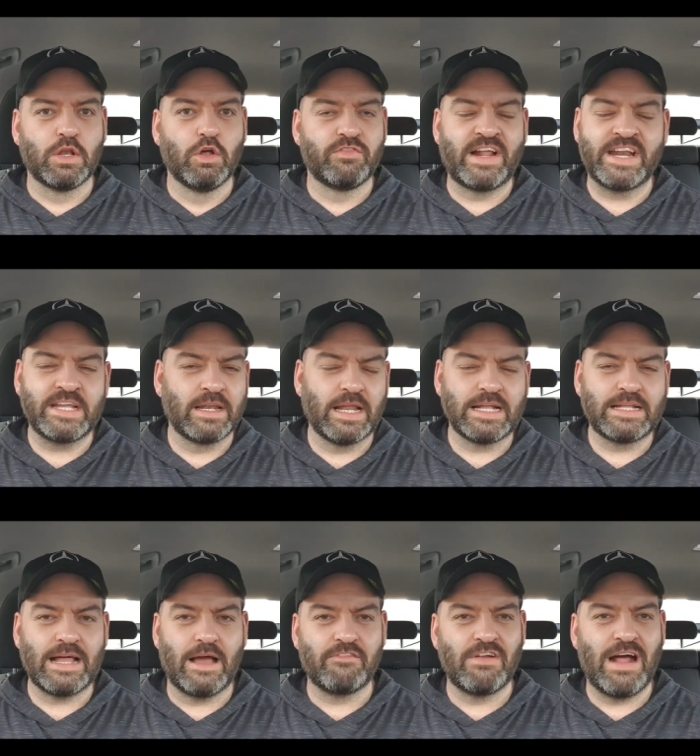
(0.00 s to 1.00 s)
I love anything
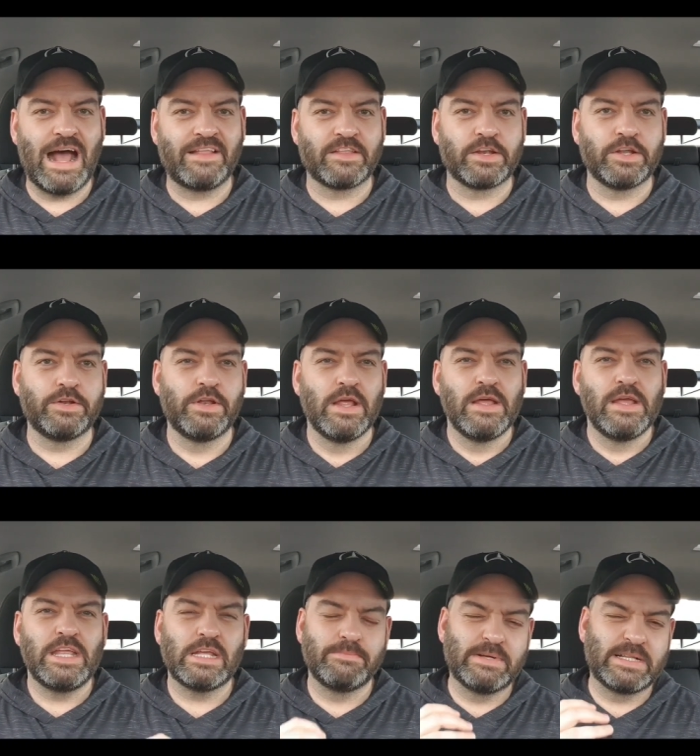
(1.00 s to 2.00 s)
like that rather than
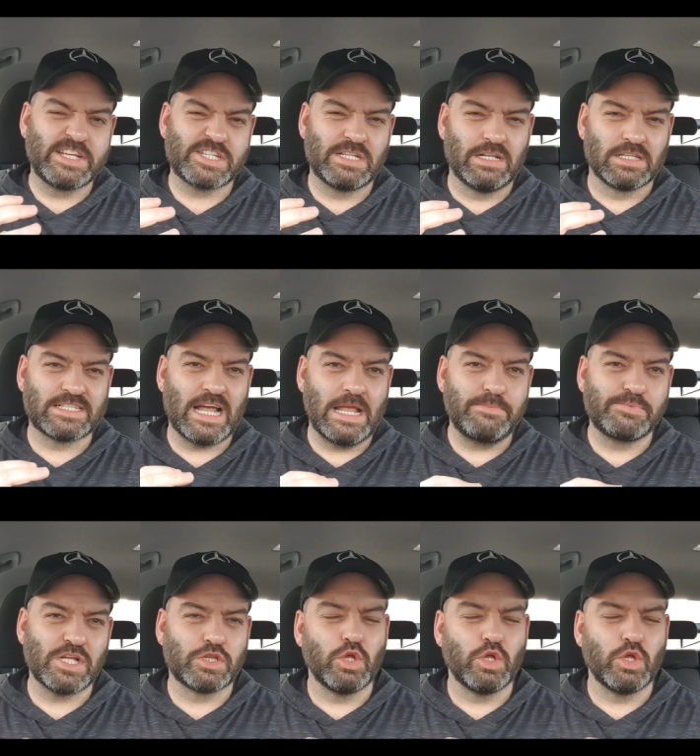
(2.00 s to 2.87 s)
your medicinal types.